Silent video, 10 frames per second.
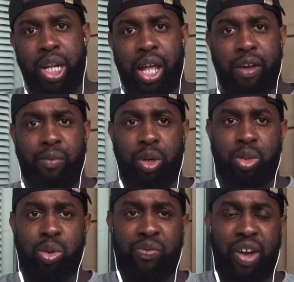left?
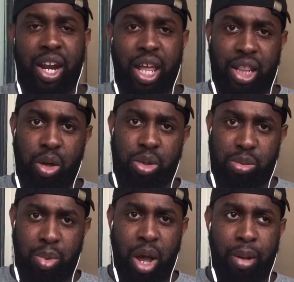Because we found out there was
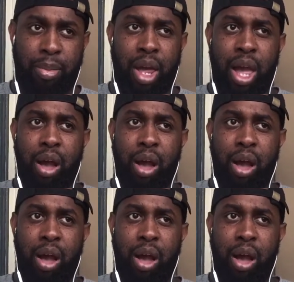a problem.